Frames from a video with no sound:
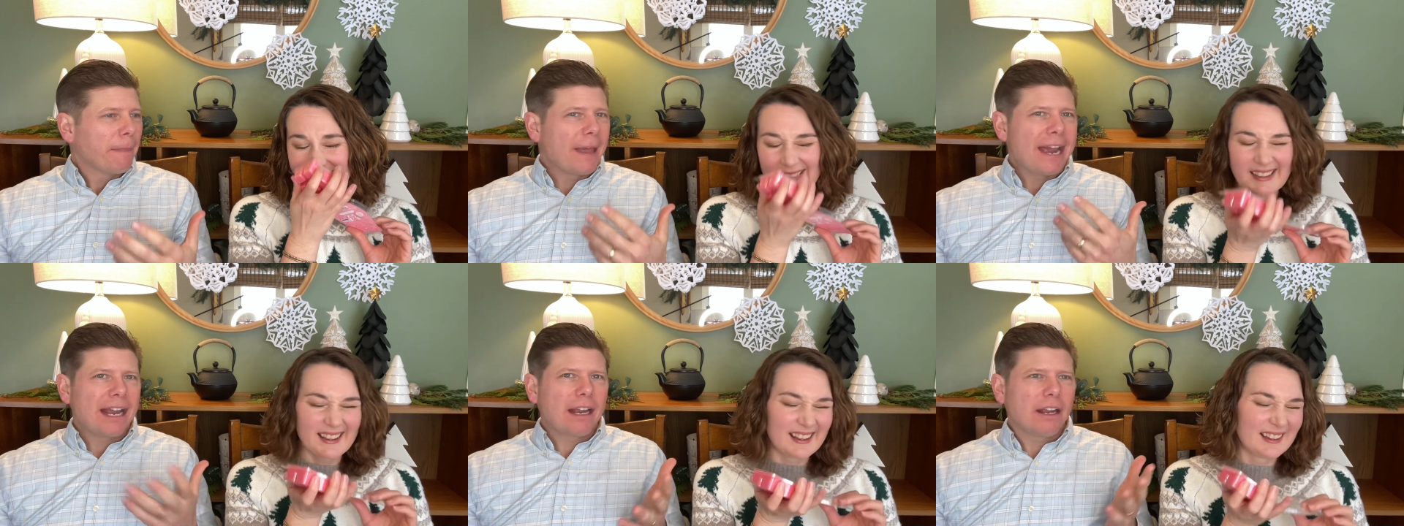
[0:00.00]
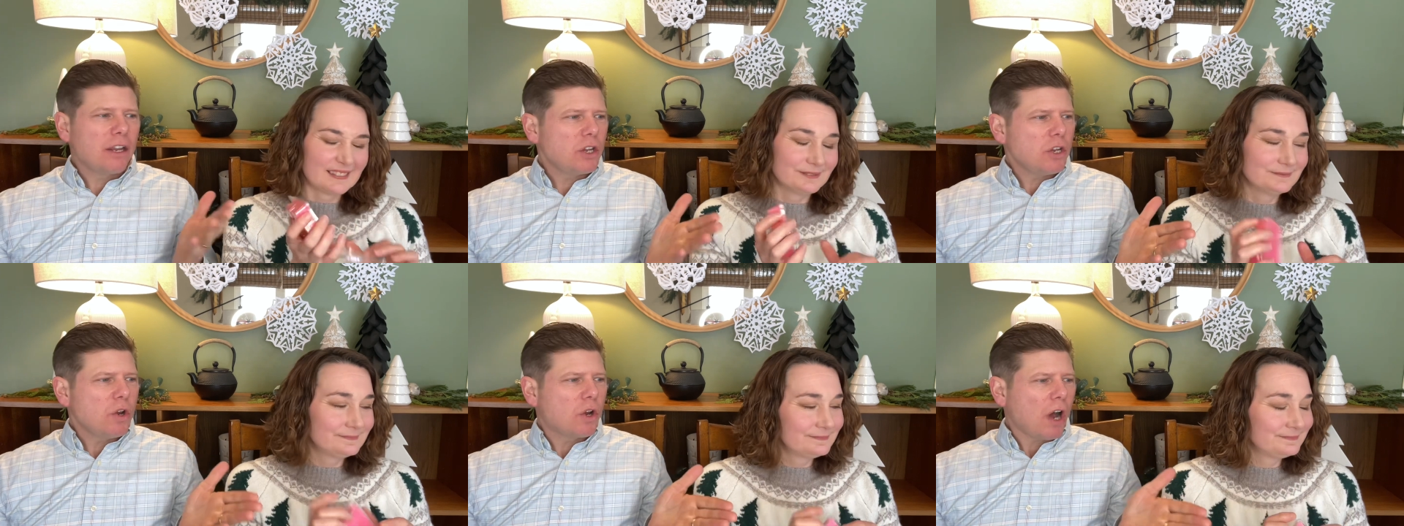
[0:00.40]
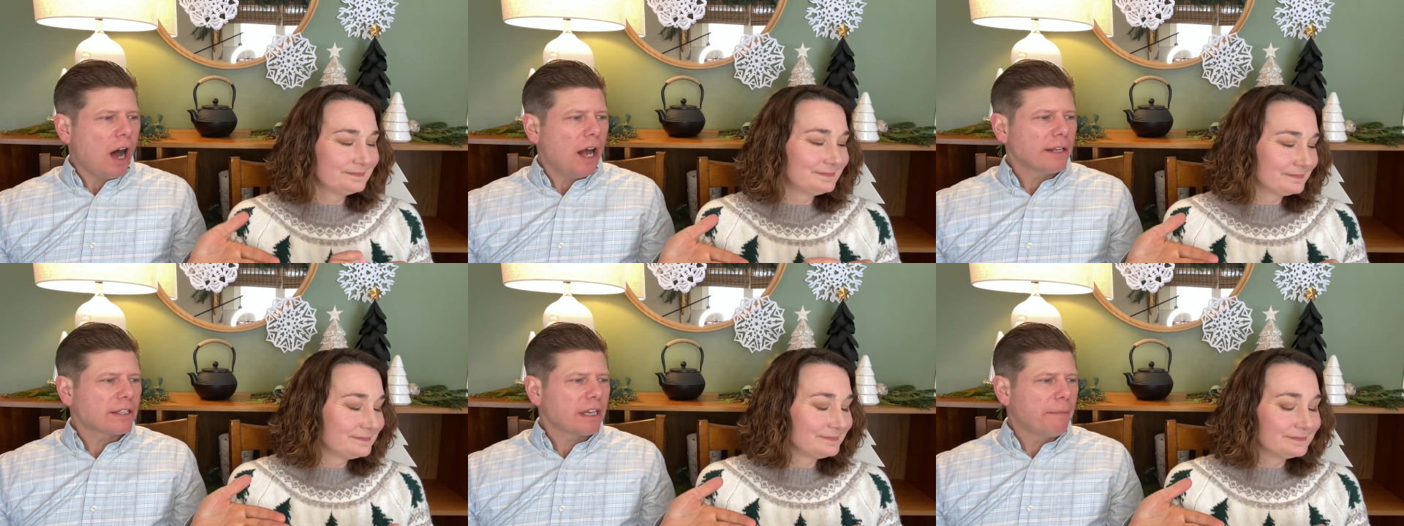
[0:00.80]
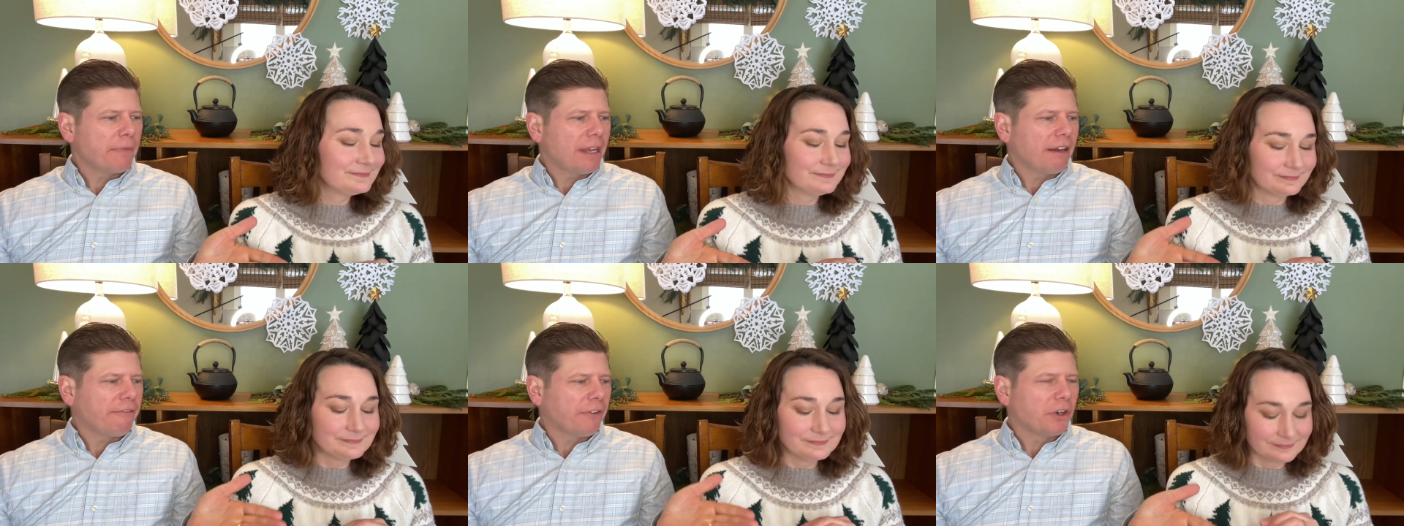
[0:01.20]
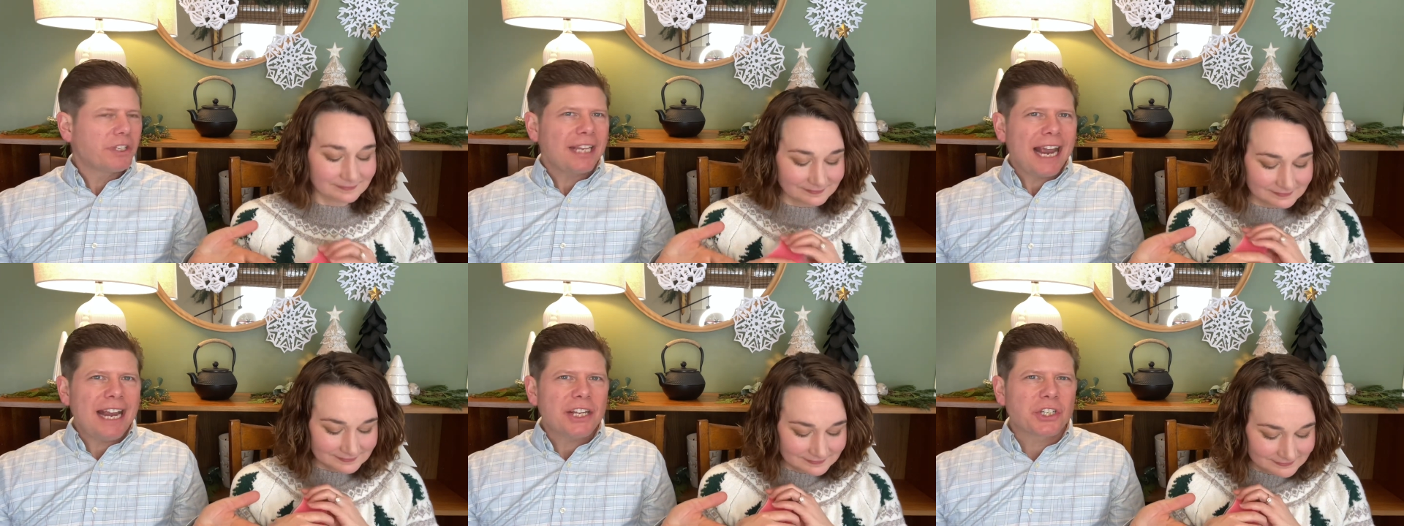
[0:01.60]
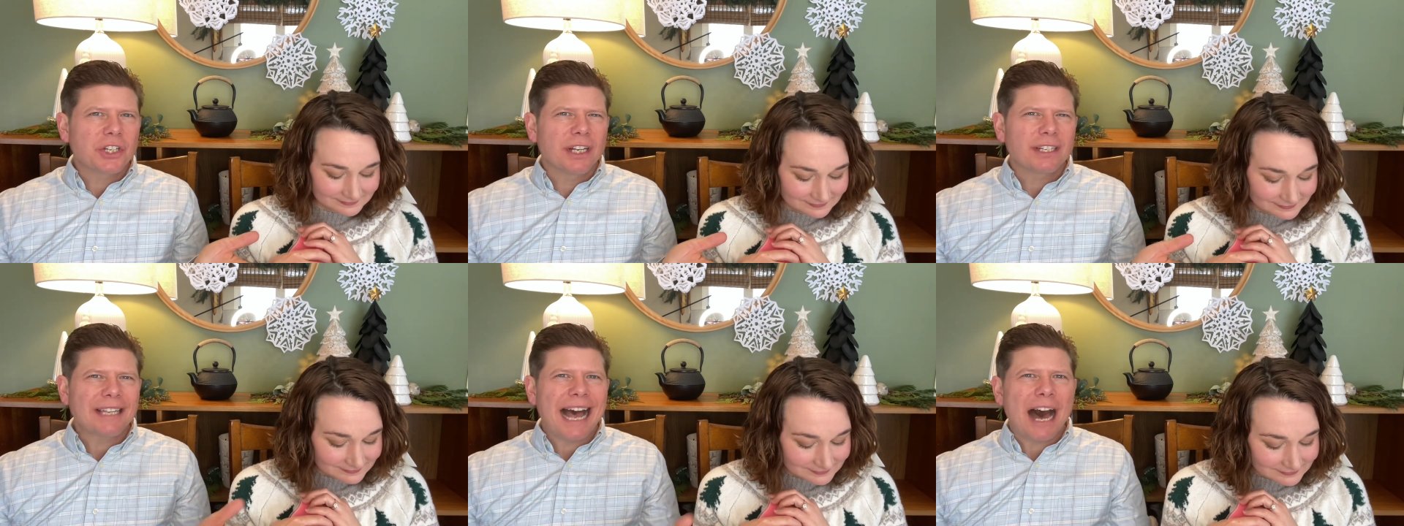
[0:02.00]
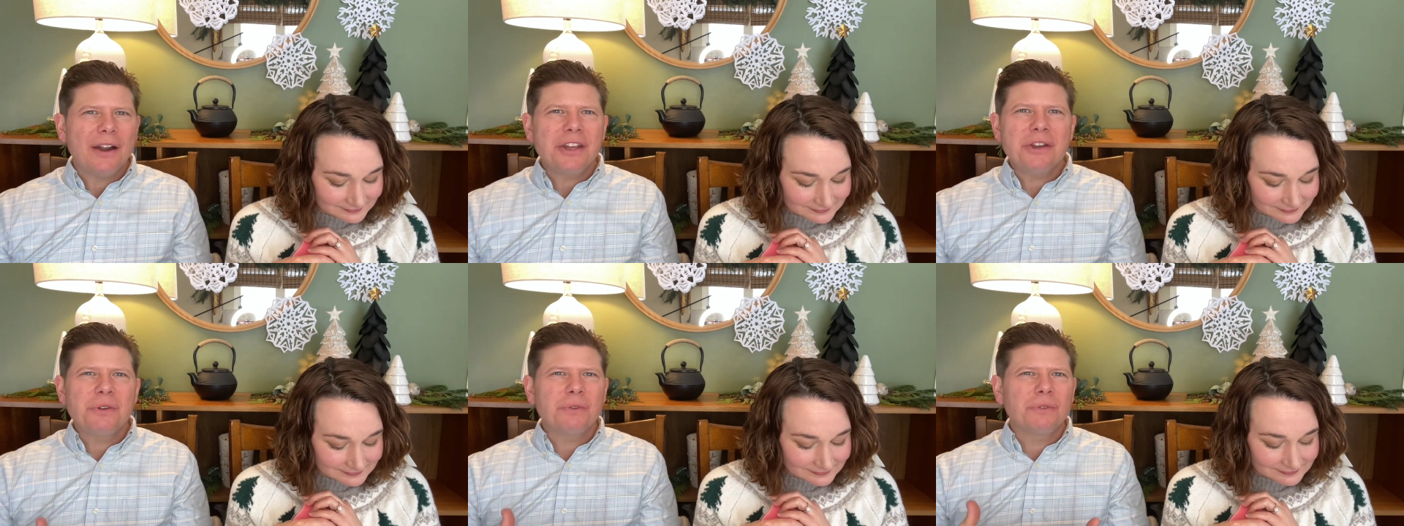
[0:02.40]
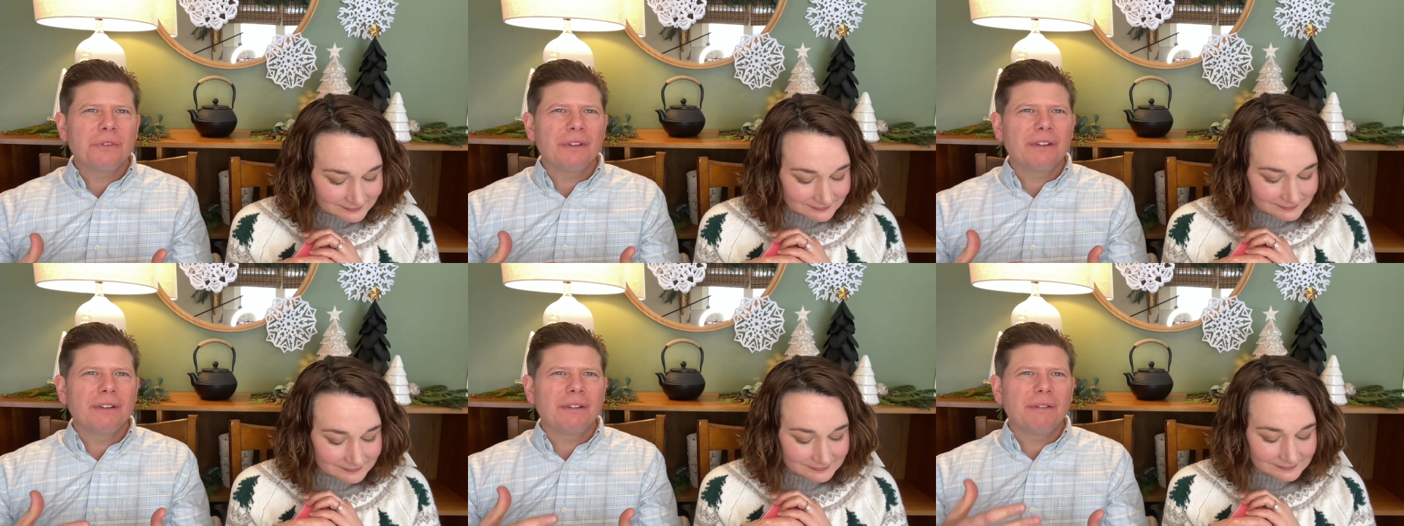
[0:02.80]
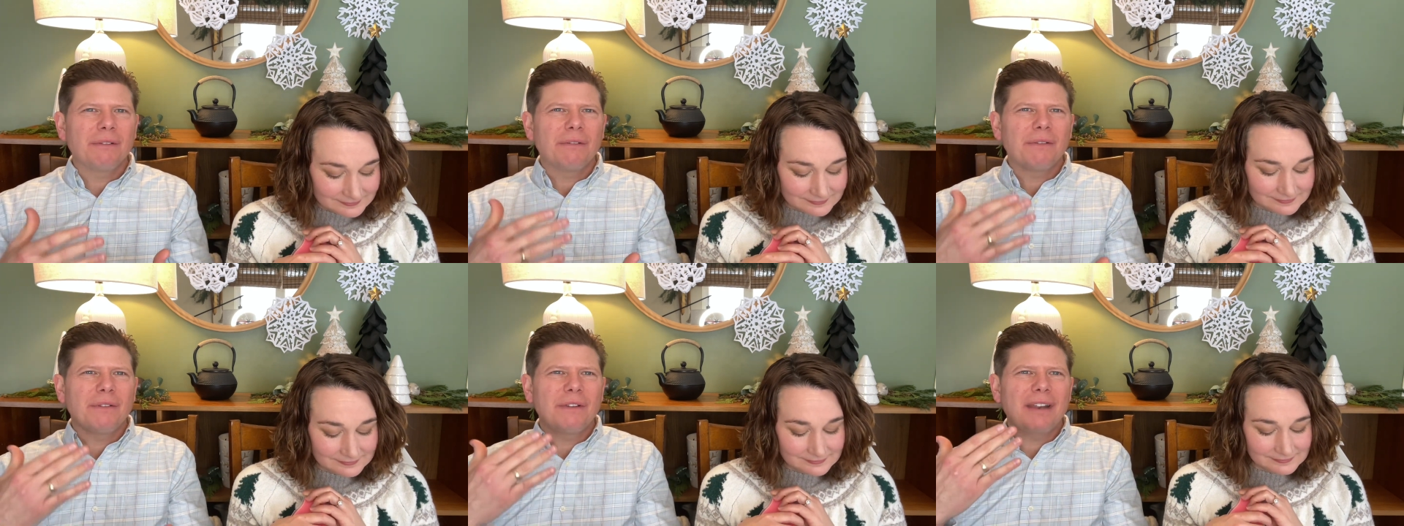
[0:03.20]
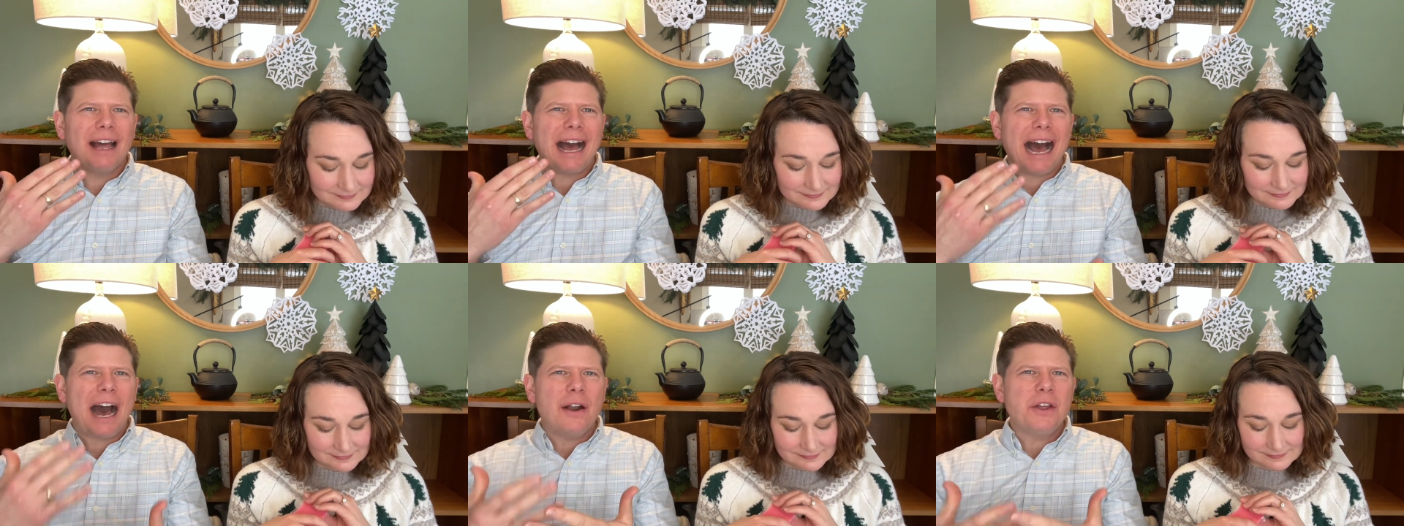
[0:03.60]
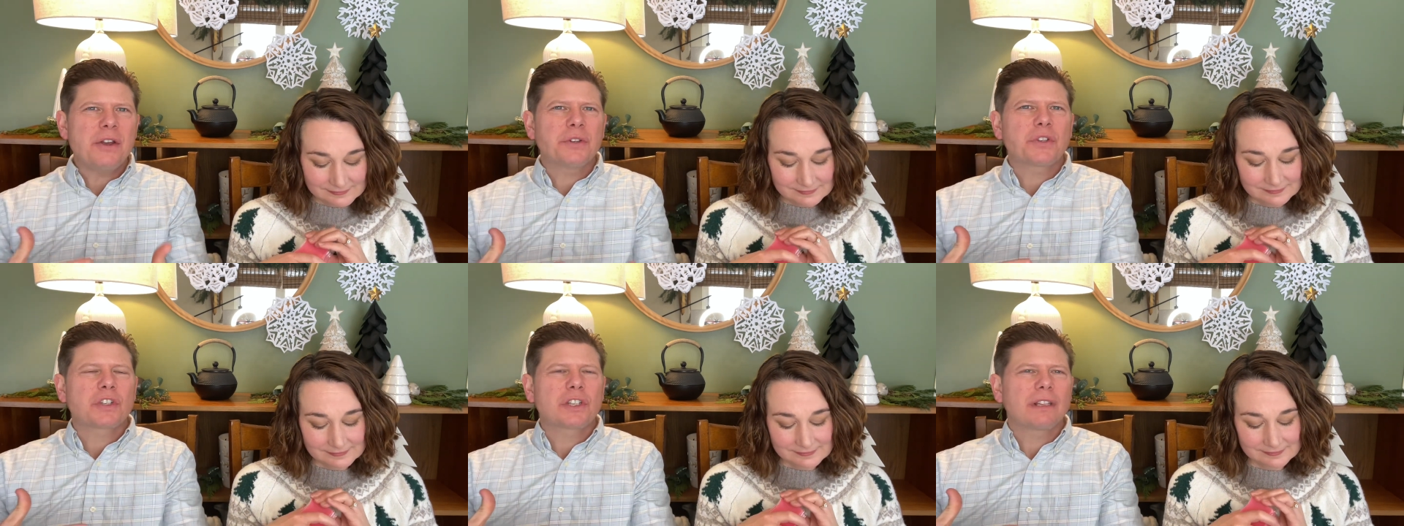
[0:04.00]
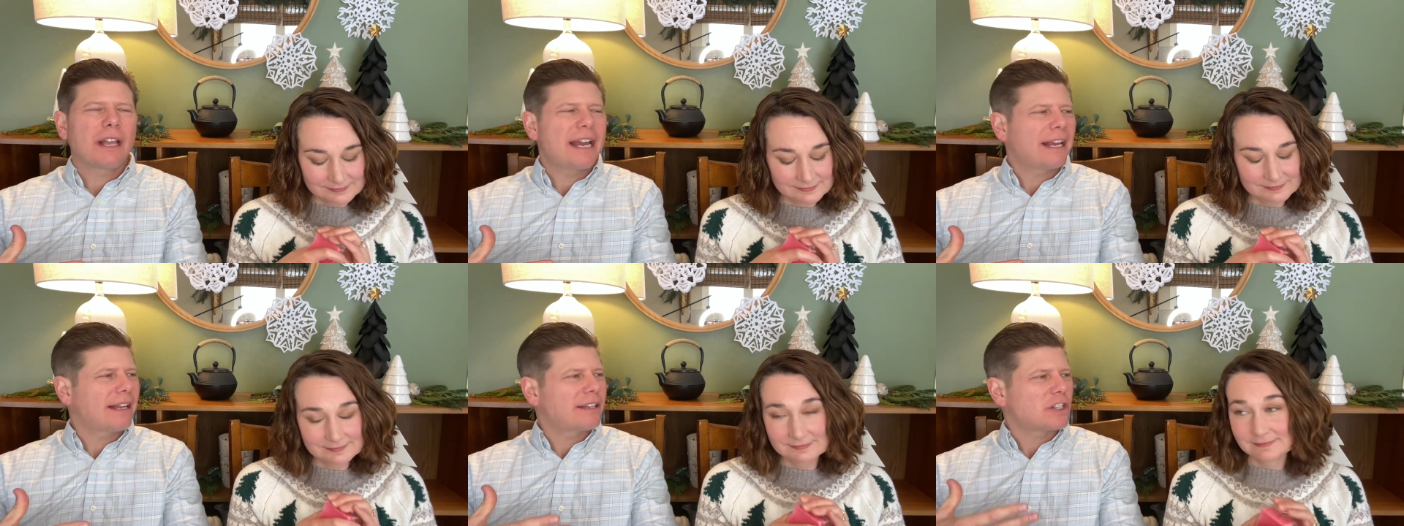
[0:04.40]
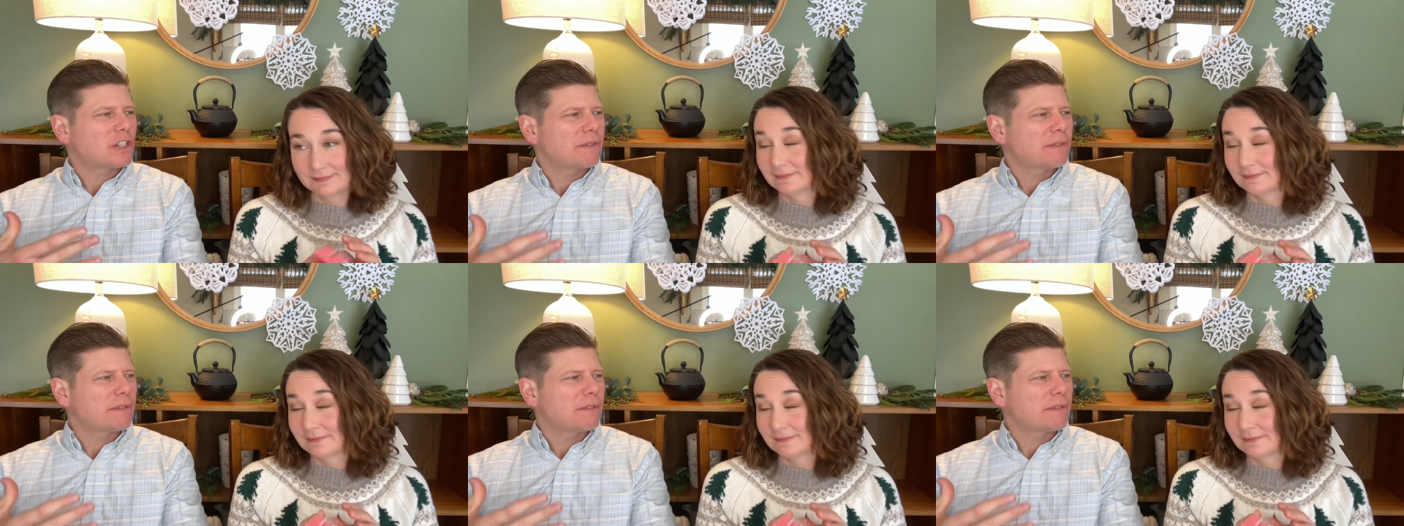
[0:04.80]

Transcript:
Speaker 1: Like yeah. you call something flirtatious, how do you, how do you like?